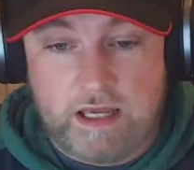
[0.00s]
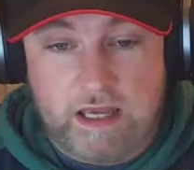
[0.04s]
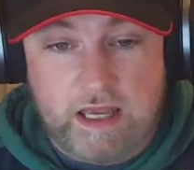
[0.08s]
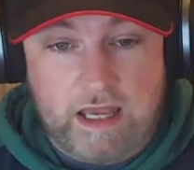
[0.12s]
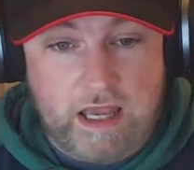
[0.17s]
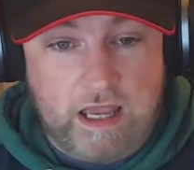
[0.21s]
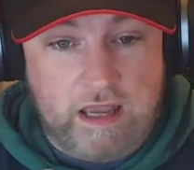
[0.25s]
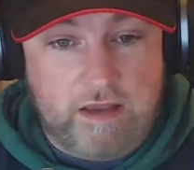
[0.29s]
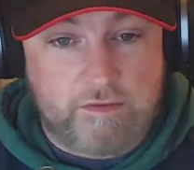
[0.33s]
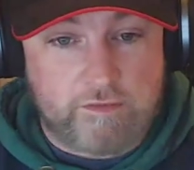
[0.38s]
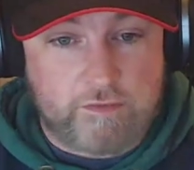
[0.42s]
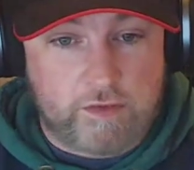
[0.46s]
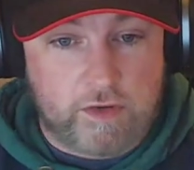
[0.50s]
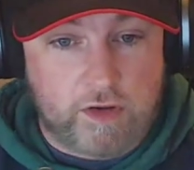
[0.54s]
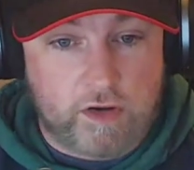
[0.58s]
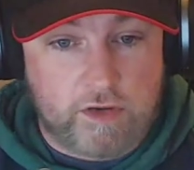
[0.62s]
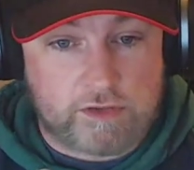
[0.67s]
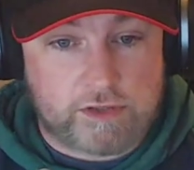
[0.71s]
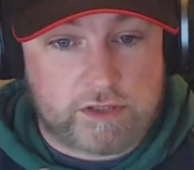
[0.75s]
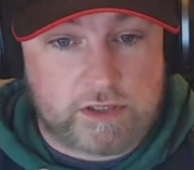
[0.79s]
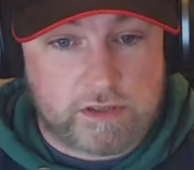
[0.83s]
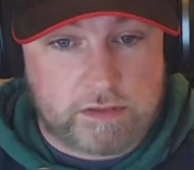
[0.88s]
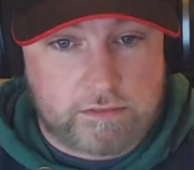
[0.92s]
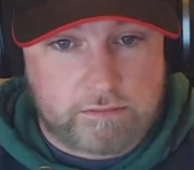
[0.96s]
If
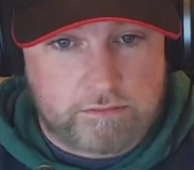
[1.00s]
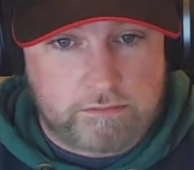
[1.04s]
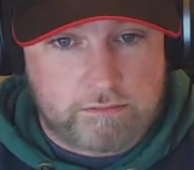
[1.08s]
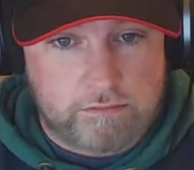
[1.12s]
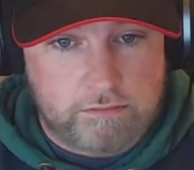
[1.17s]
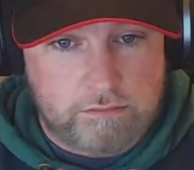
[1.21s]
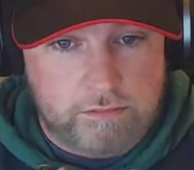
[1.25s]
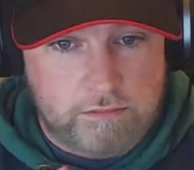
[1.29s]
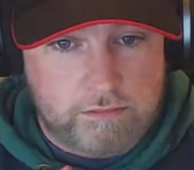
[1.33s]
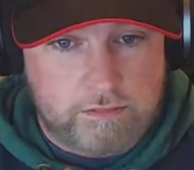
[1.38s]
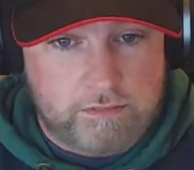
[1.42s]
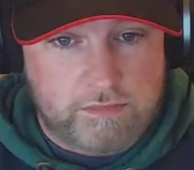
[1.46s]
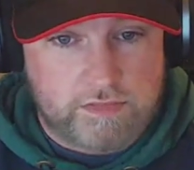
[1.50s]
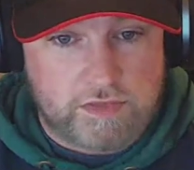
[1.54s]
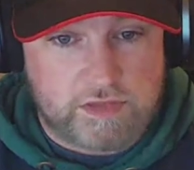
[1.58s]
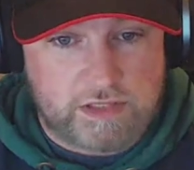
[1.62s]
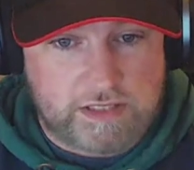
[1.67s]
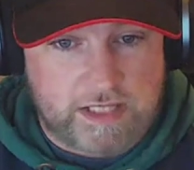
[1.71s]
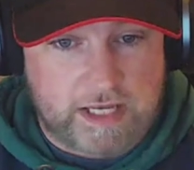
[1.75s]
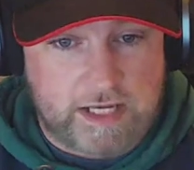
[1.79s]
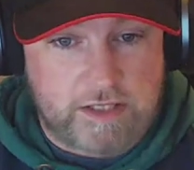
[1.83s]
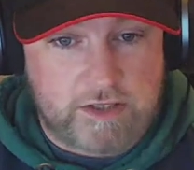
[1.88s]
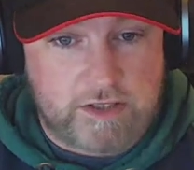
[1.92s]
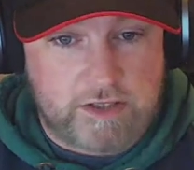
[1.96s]
not,
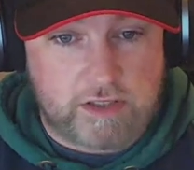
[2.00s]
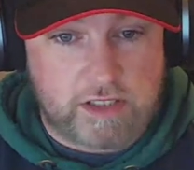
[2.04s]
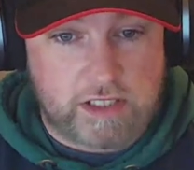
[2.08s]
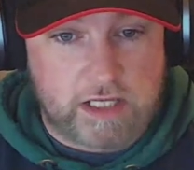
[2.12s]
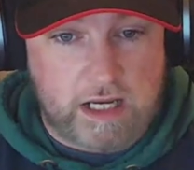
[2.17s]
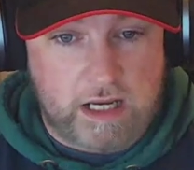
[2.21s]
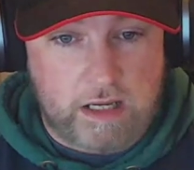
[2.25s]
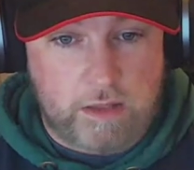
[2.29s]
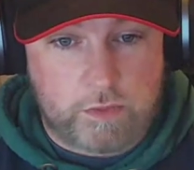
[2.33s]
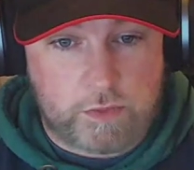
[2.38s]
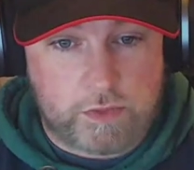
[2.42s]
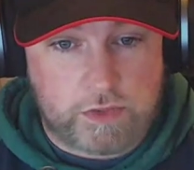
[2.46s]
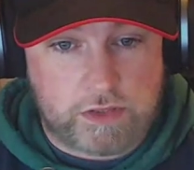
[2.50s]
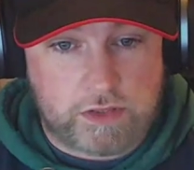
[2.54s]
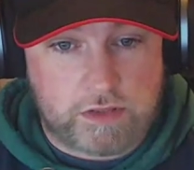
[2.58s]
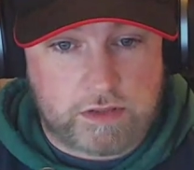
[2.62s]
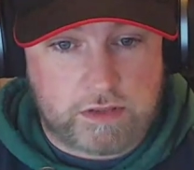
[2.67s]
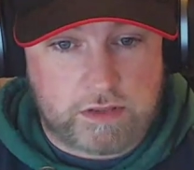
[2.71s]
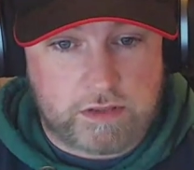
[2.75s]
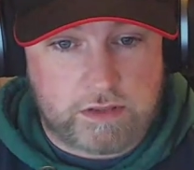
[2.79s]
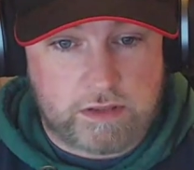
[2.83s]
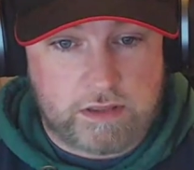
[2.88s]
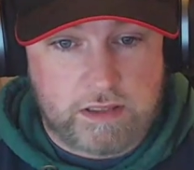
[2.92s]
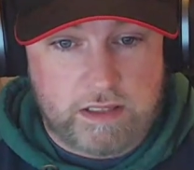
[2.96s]
sentry your house.
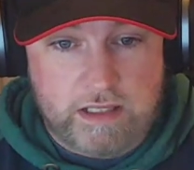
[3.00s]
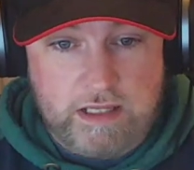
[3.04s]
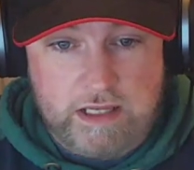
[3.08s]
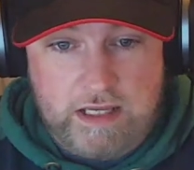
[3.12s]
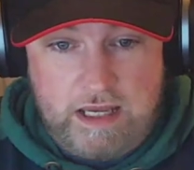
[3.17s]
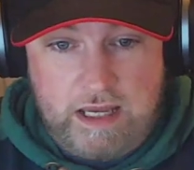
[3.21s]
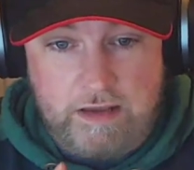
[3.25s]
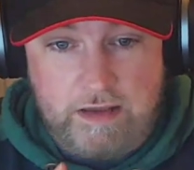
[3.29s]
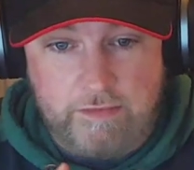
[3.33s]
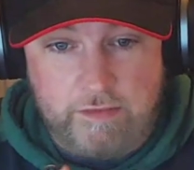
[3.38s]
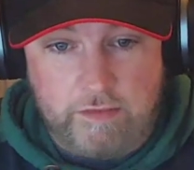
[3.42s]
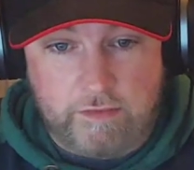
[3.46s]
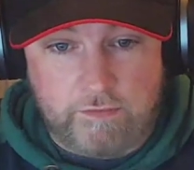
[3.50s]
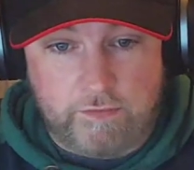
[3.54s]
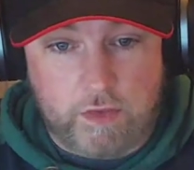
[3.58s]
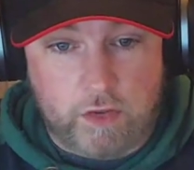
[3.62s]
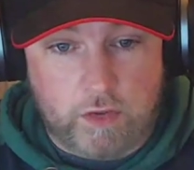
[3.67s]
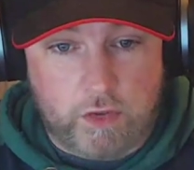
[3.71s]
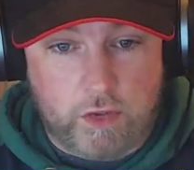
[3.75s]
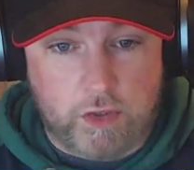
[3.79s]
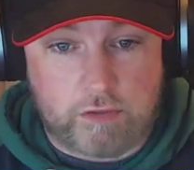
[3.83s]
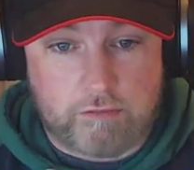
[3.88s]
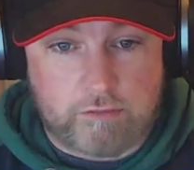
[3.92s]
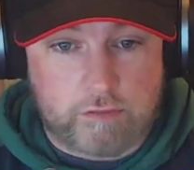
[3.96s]
If you've not
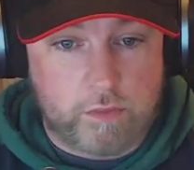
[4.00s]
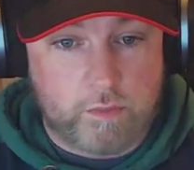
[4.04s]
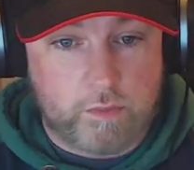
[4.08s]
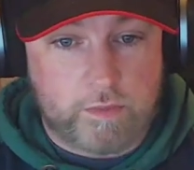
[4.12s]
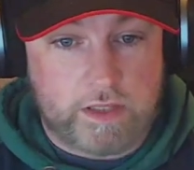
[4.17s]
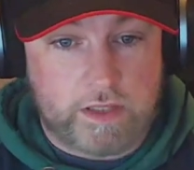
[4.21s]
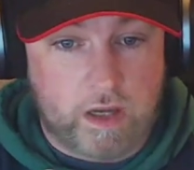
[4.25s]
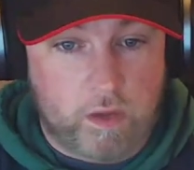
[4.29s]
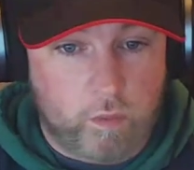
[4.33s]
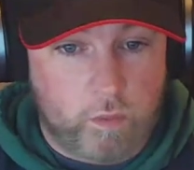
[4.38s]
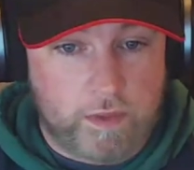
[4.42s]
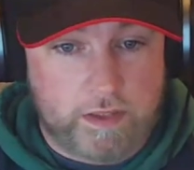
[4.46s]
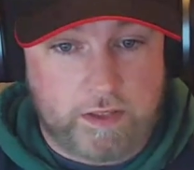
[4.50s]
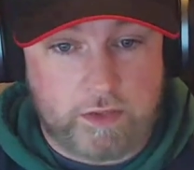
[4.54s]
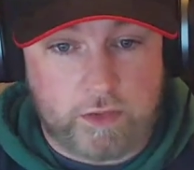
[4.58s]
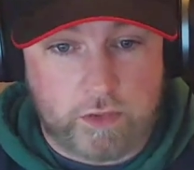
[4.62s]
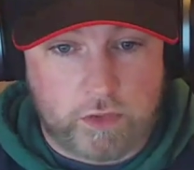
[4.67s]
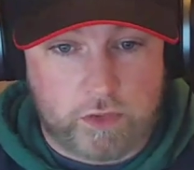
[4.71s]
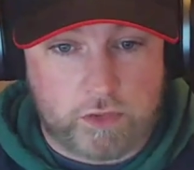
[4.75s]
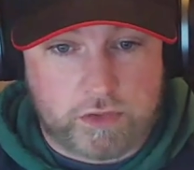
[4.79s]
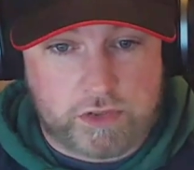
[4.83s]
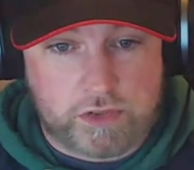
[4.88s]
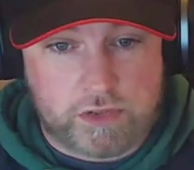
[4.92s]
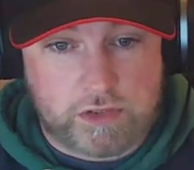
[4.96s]
got a room without
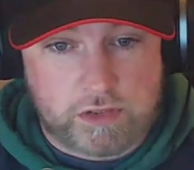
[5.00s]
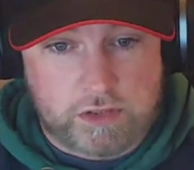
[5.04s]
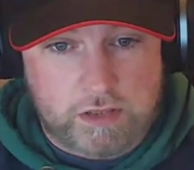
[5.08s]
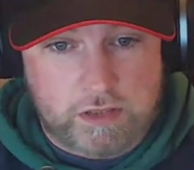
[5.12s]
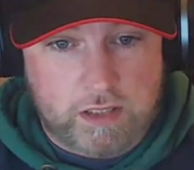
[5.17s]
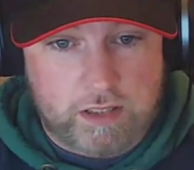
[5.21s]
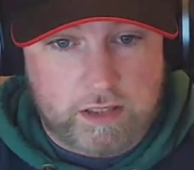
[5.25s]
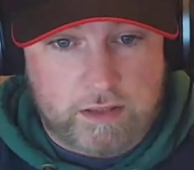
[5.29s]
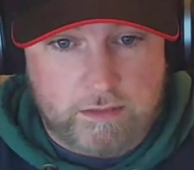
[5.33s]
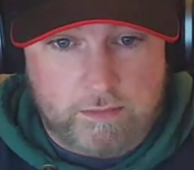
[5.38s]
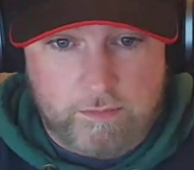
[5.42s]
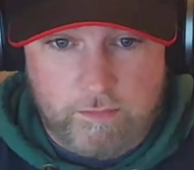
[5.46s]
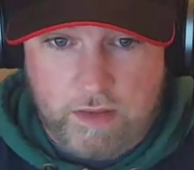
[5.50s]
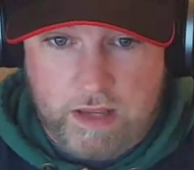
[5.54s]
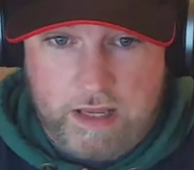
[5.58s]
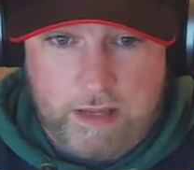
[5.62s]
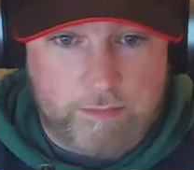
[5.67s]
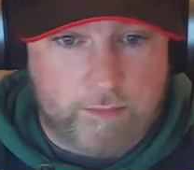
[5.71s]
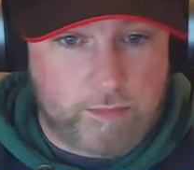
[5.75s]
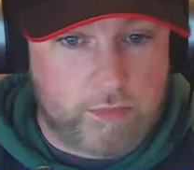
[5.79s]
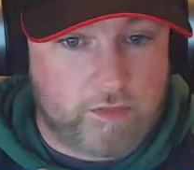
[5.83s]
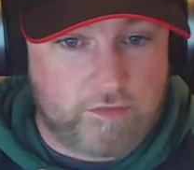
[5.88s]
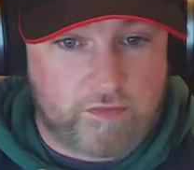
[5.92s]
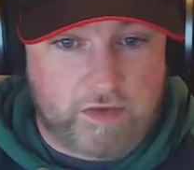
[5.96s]
windows,
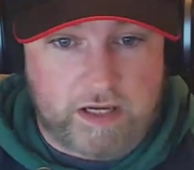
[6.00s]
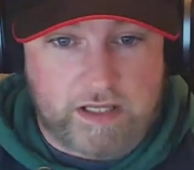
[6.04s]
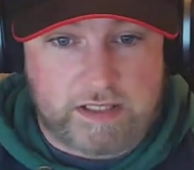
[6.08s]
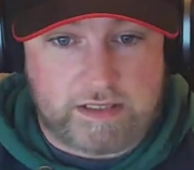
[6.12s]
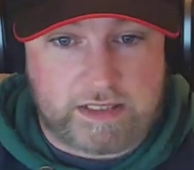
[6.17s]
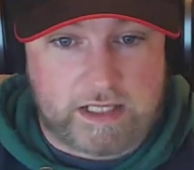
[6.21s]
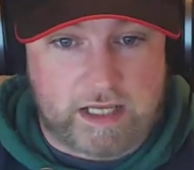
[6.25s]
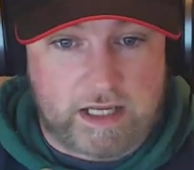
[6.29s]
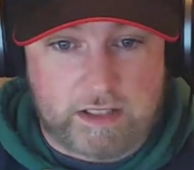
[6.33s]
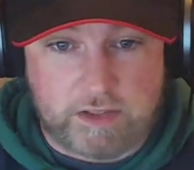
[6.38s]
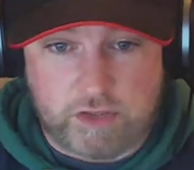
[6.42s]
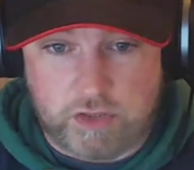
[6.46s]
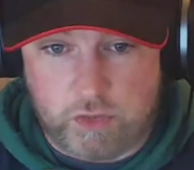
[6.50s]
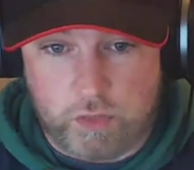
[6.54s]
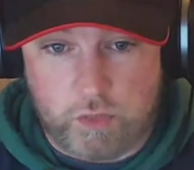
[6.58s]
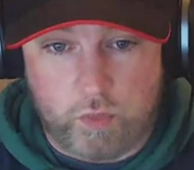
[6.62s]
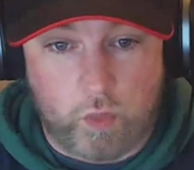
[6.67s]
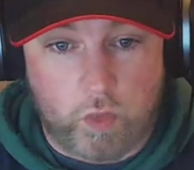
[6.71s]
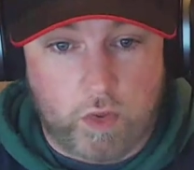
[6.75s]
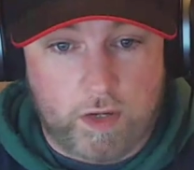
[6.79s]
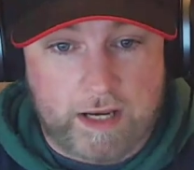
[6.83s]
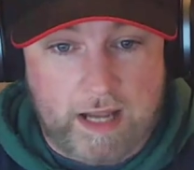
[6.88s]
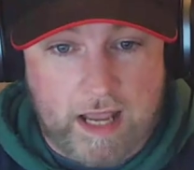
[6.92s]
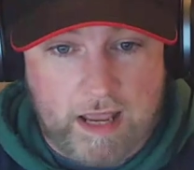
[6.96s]
improvise that, do
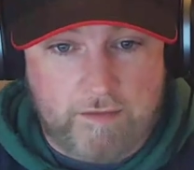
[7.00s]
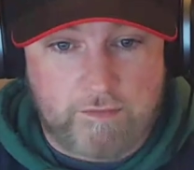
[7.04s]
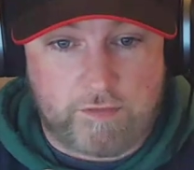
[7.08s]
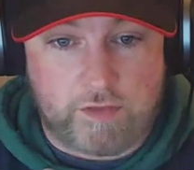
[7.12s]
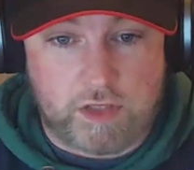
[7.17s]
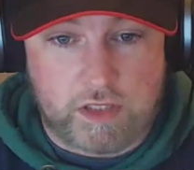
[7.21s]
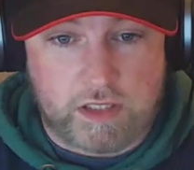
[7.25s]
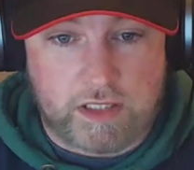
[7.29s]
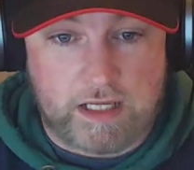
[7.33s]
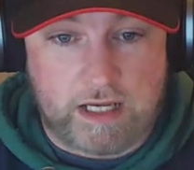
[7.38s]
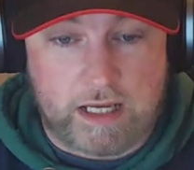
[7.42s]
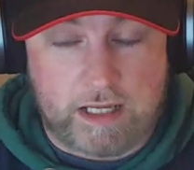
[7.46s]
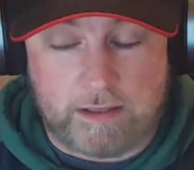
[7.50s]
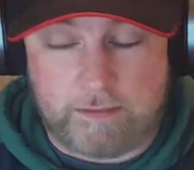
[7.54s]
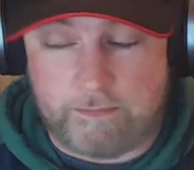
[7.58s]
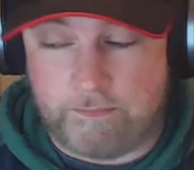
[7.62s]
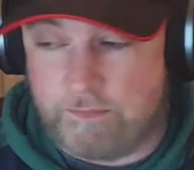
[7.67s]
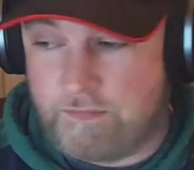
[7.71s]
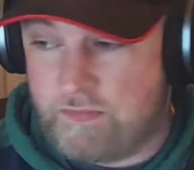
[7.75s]
whatever you can.